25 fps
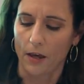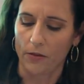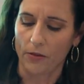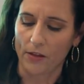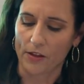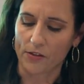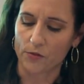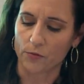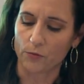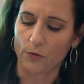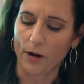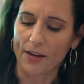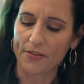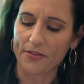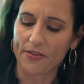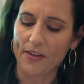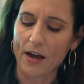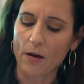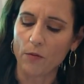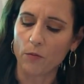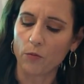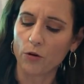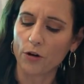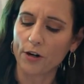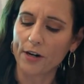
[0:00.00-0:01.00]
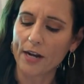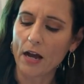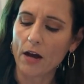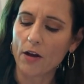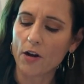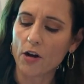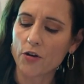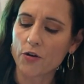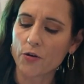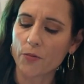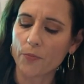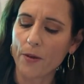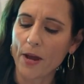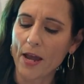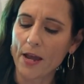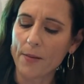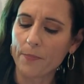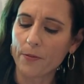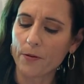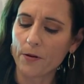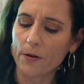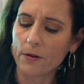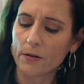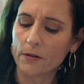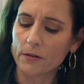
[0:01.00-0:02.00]
let's write that word out on your
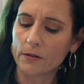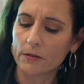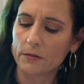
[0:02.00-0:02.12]
paper.